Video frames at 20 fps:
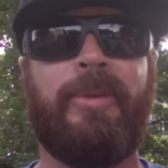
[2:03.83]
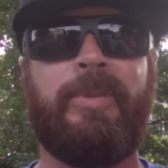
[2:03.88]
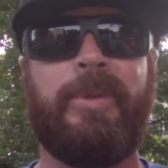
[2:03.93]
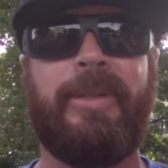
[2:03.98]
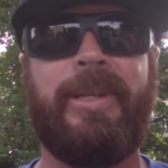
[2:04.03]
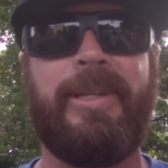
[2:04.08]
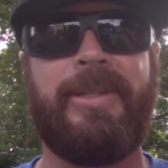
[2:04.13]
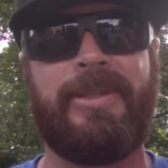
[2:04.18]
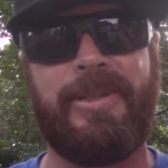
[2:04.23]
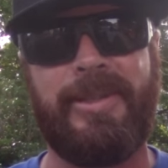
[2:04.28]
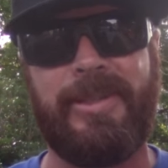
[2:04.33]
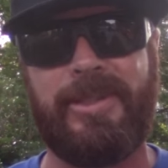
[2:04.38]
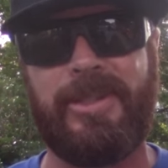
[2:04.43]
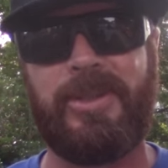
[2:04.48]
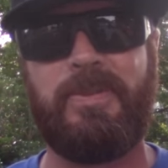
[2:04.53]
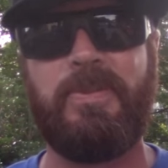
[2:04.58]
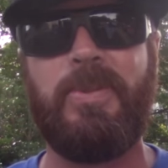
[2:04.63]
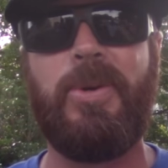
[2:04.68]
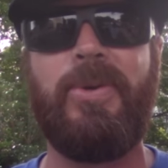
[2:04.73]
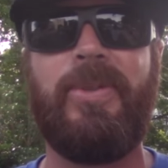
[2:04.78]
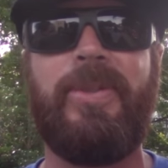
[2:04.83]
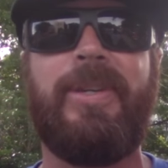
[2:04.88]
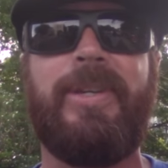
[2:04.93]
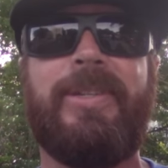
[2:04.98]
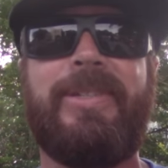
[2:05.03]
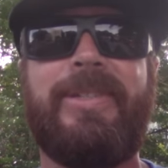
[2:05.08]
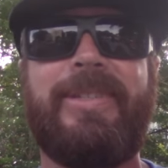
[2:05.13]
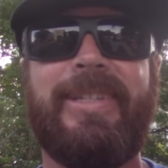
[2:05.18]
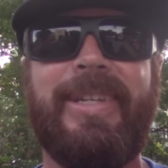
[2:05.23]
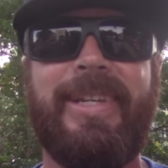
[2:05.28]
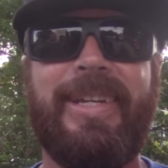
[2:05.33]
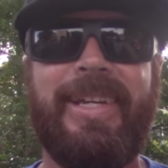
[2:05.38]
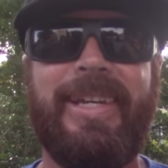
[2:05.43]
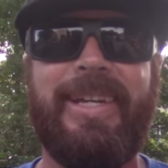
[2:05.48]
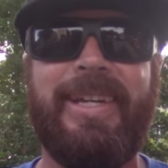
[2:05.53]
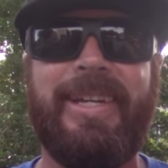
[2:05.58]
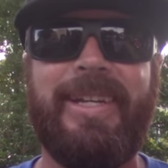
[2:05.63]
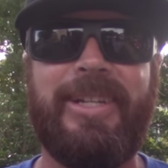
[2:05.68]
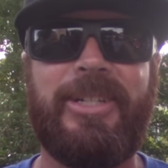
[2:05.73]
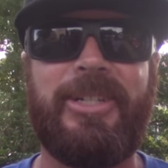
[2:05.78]
but it's the smoothest
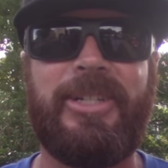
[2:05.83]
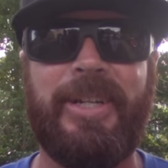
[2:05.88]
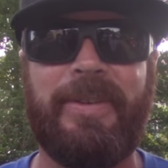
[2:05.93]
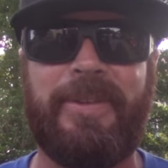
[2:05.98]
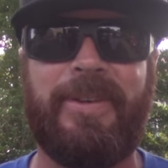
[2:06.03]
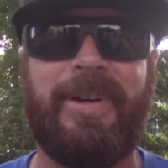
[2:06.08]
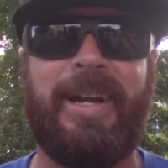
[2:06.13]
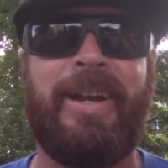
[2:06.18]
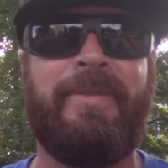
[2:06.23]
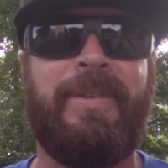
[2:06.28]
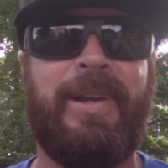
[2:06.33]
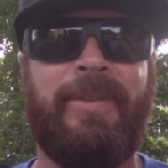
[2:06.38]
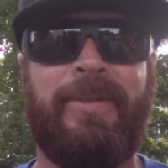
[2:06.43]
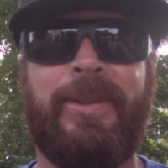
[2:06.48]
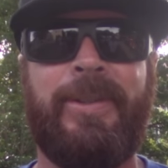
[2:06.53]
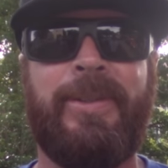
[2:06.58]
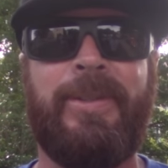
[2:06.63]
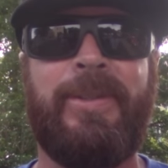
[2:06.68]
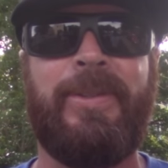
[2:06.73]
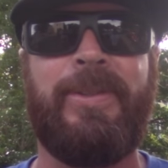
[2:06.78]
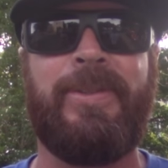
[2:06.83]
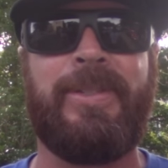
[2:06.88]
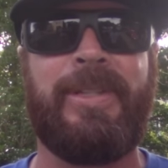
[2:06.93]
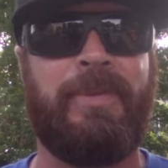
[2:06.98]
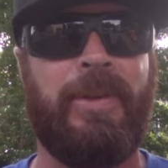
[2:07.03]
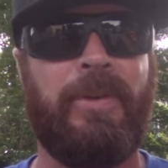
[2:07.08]
shifter I've ever used.